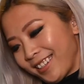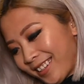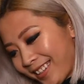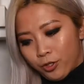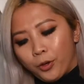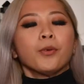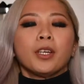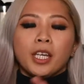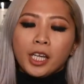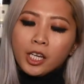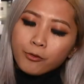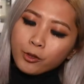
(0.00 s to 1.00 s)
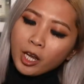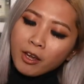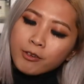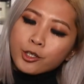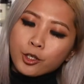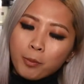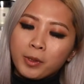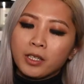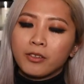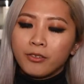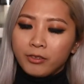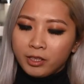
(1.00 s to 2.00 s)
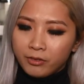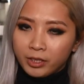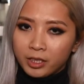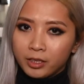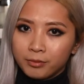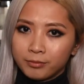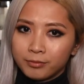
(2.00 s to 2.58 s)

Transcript: So, if you have shopping fever,